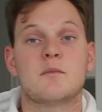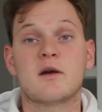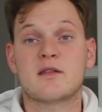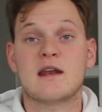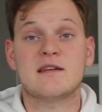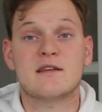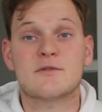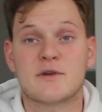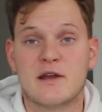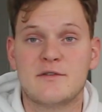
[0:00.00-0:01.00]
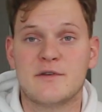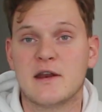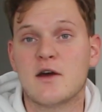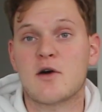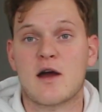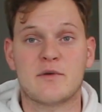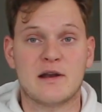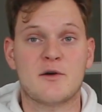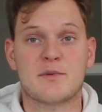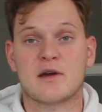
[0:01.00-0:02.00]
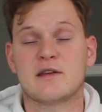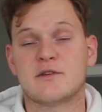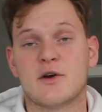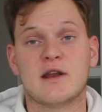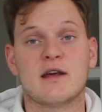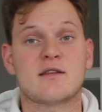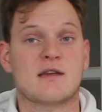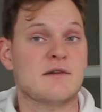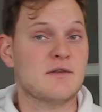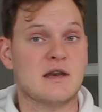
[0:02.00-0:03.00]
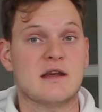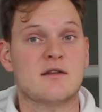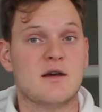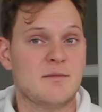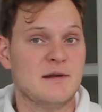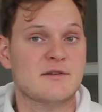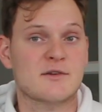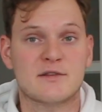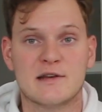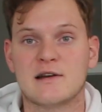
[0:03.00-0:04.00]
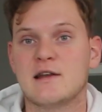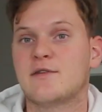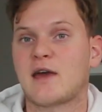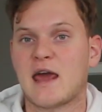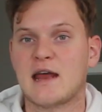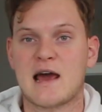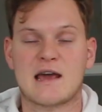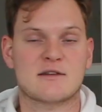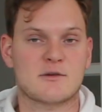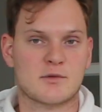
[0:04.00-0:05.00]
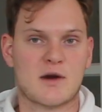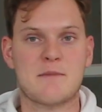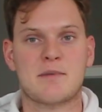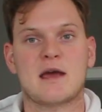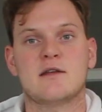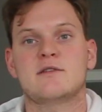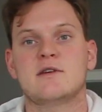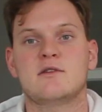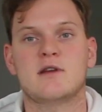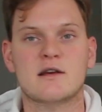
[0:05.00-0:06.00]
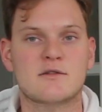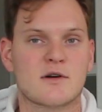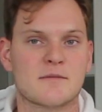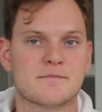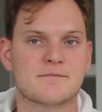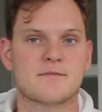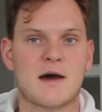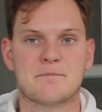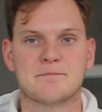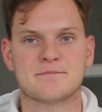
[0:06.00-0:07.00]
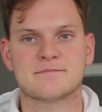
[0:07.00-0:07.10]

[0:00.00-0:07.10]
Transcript: But that is it for this video. I really hope you enjoyed it. If you did, please consider leaving a like and subscribe, and I'll see you in the next one. Bye.